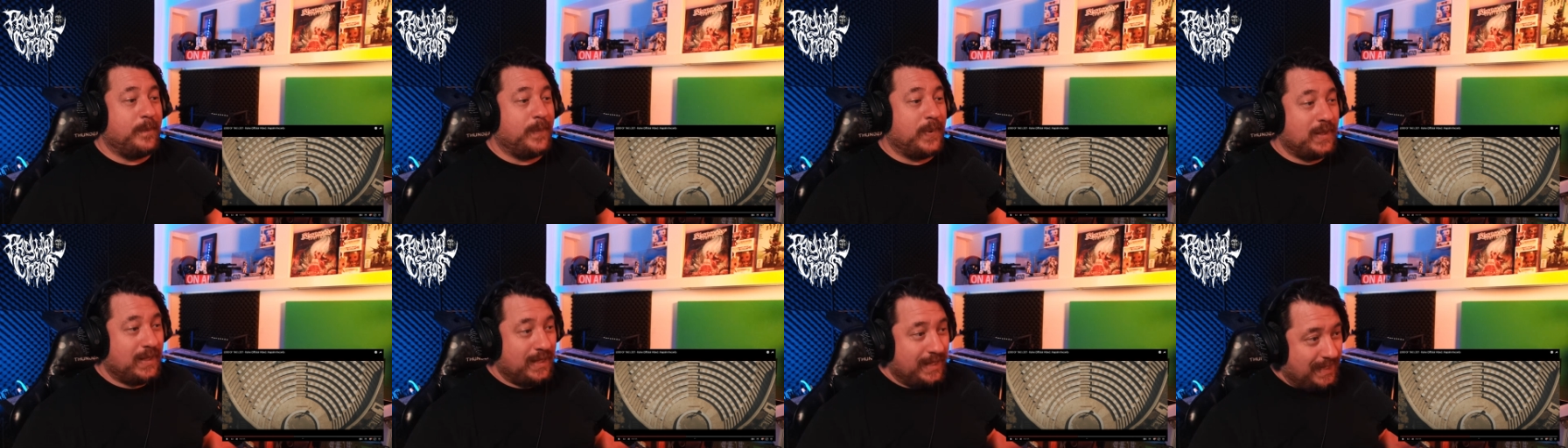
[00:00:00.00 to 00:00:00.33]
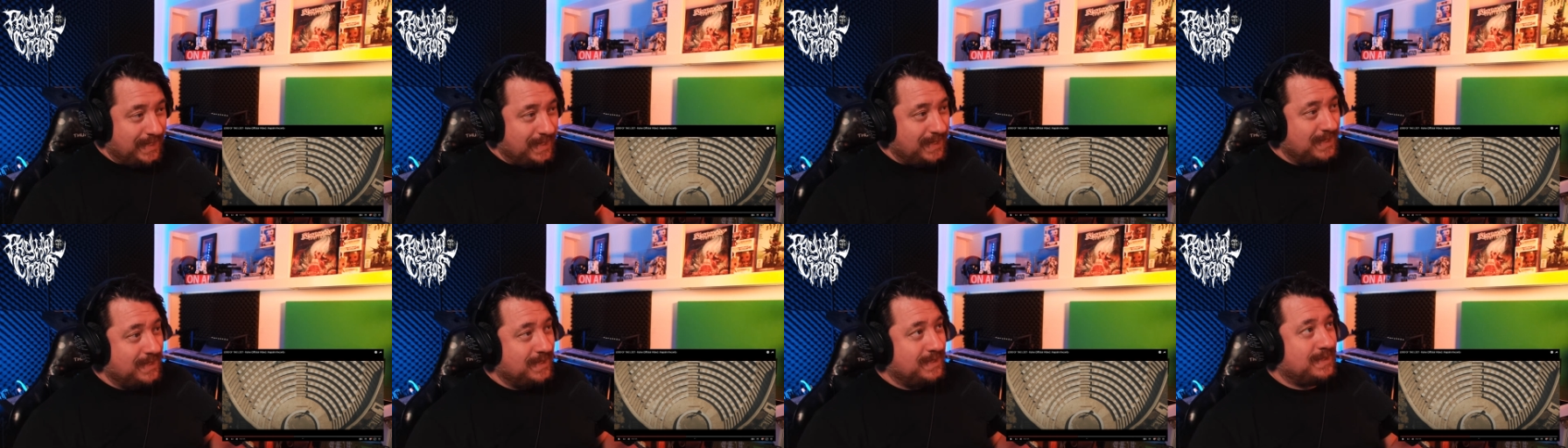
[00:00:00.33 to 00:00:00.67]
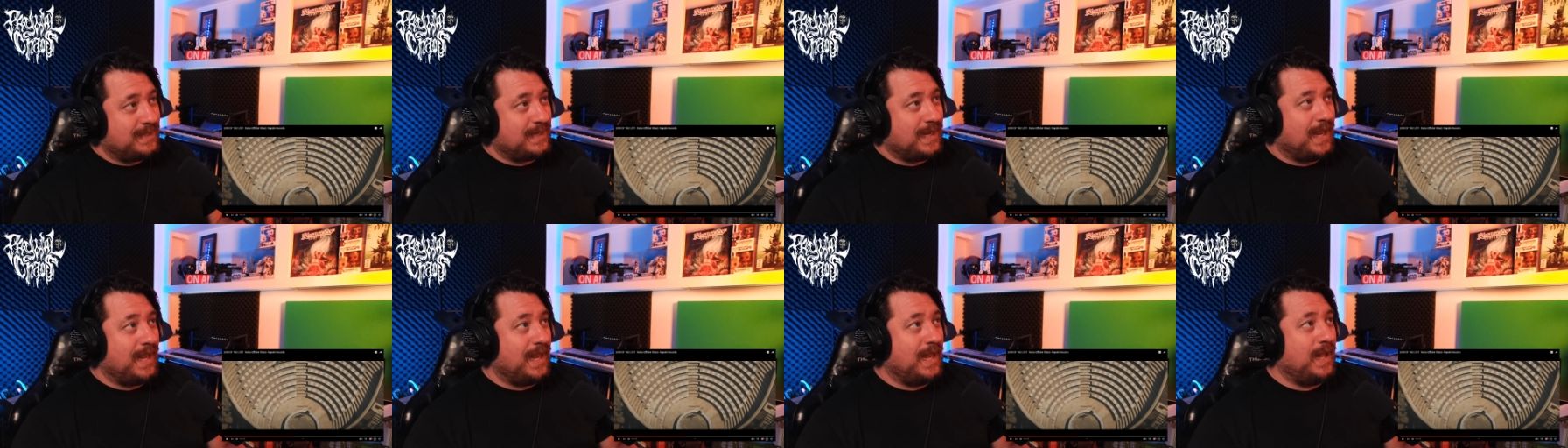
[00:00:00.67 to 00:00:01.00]

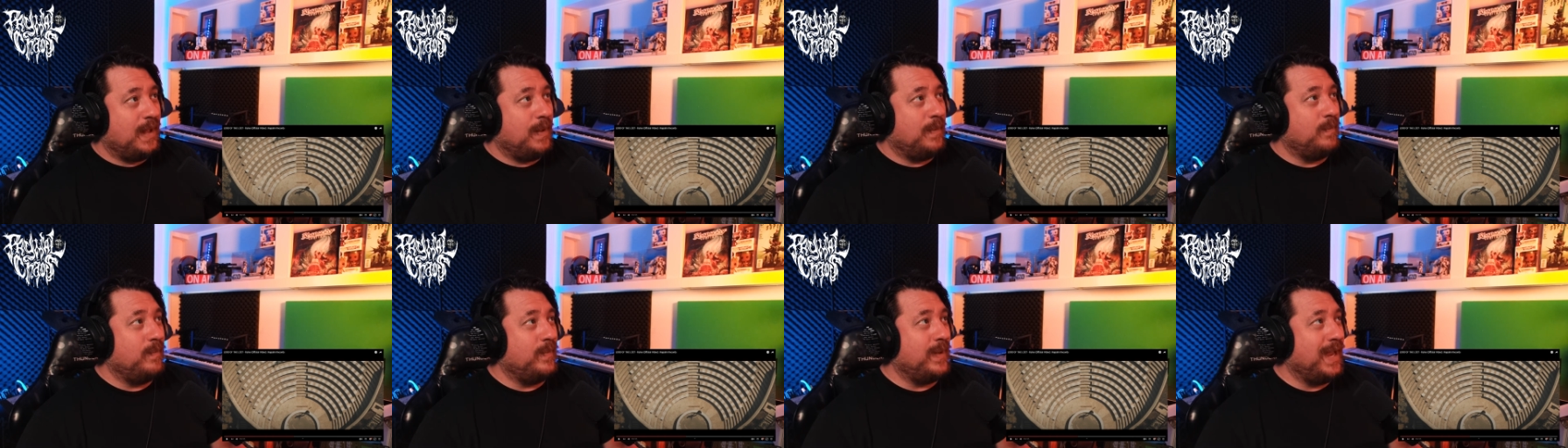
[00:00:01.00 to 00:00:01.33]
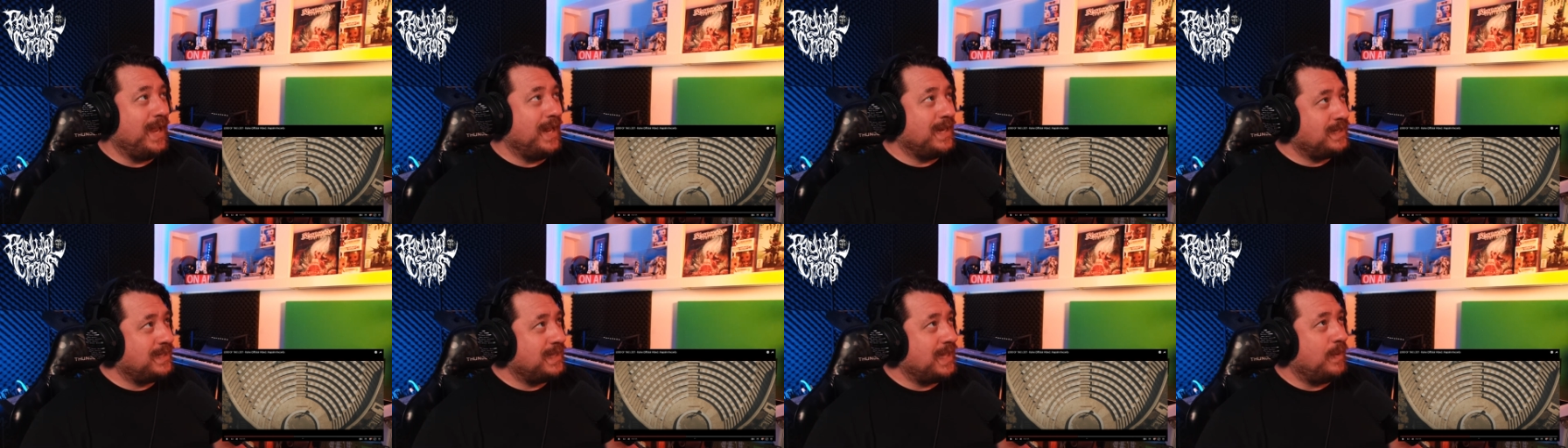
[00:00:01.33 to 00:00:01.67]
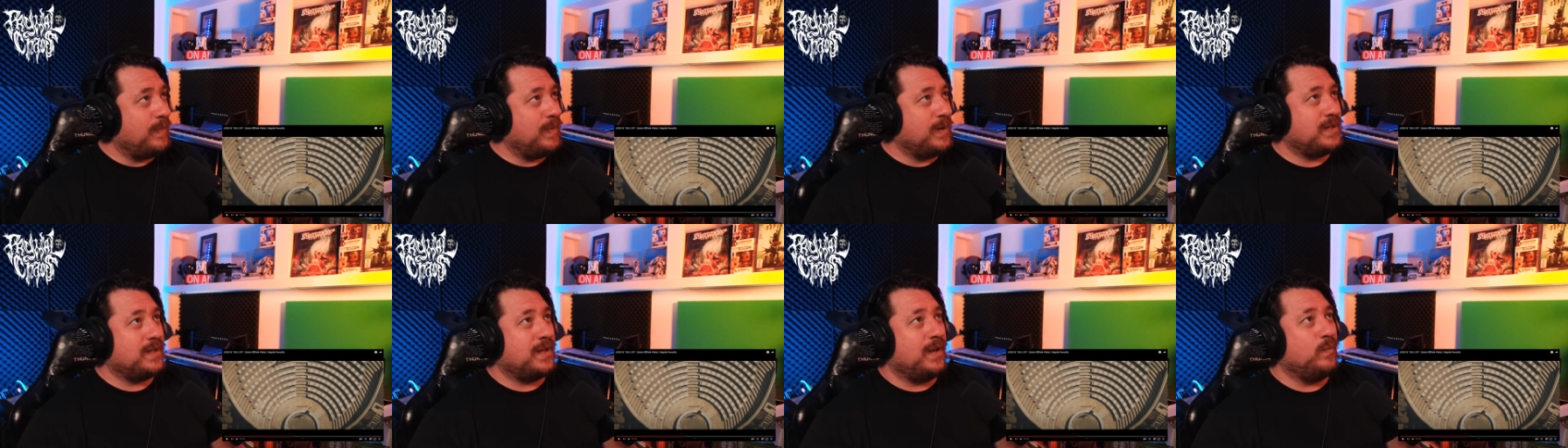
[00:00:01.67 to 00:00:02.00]
please um, enter
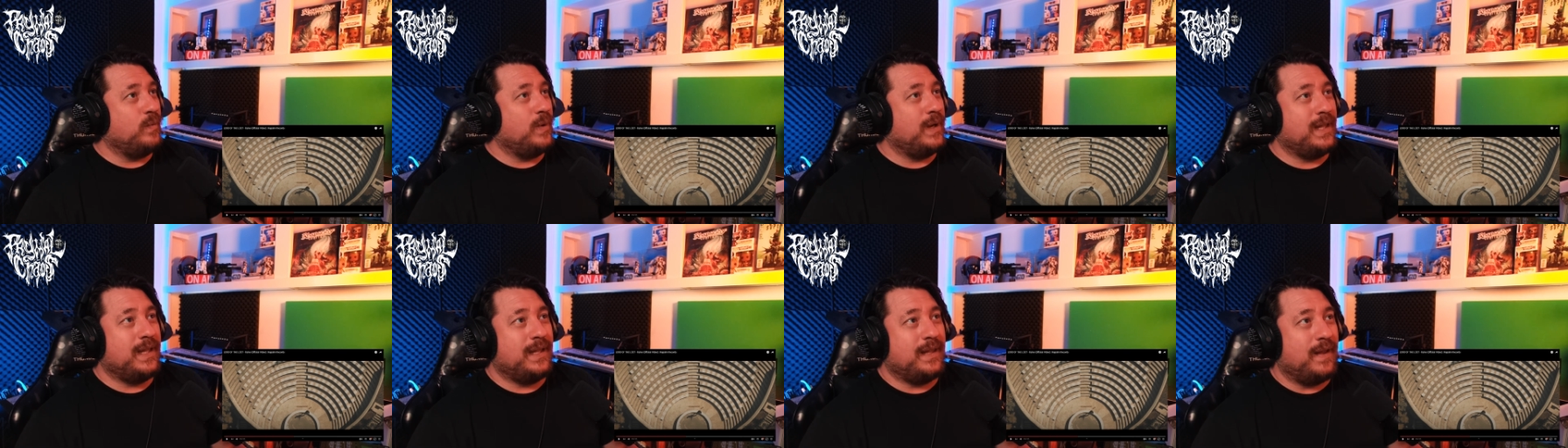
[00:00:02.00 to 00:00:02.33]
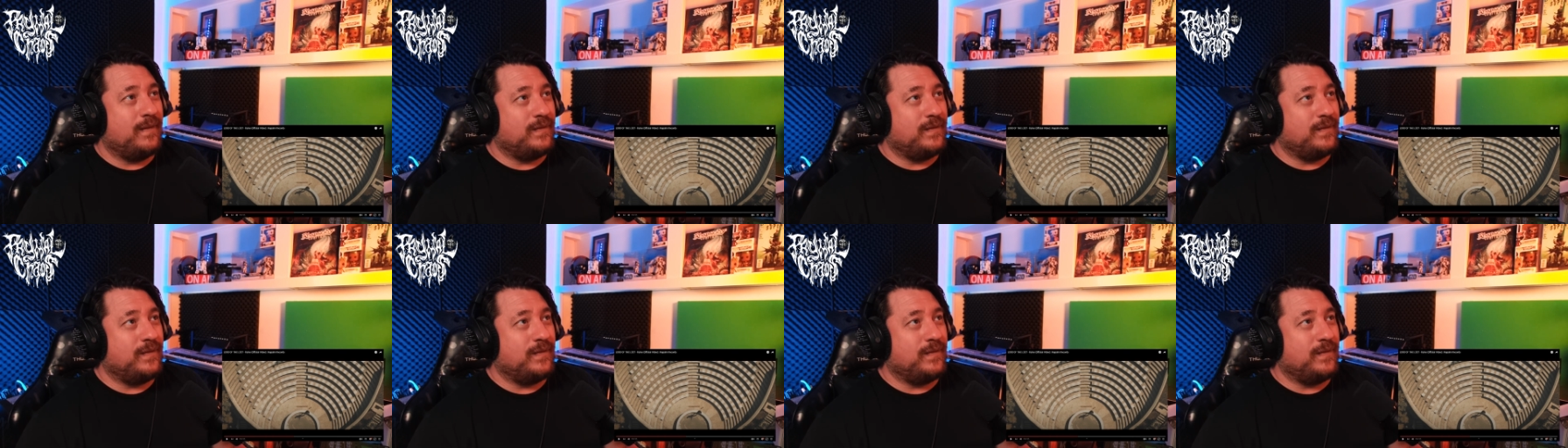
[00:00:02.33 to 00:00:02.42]
that because I really